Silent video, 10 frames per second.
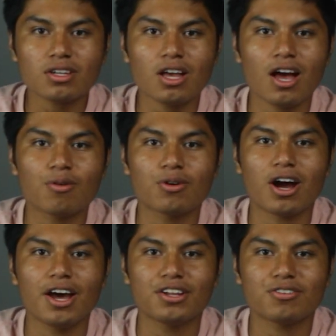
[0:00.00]
I would
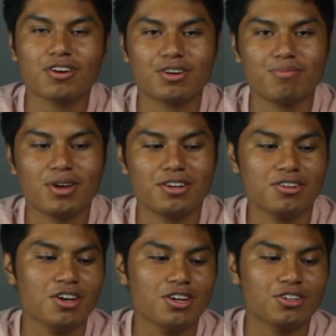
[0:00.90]
highly
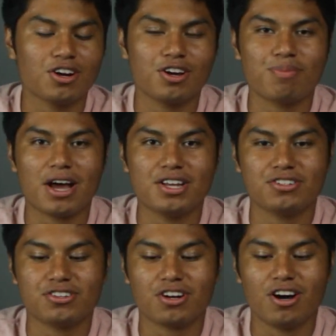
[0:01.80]
recommend trying
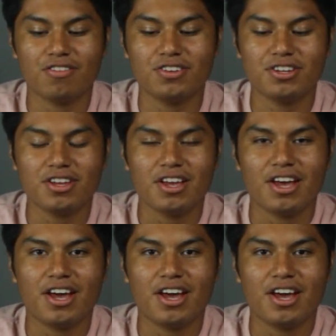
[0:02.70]
Passenger Coffee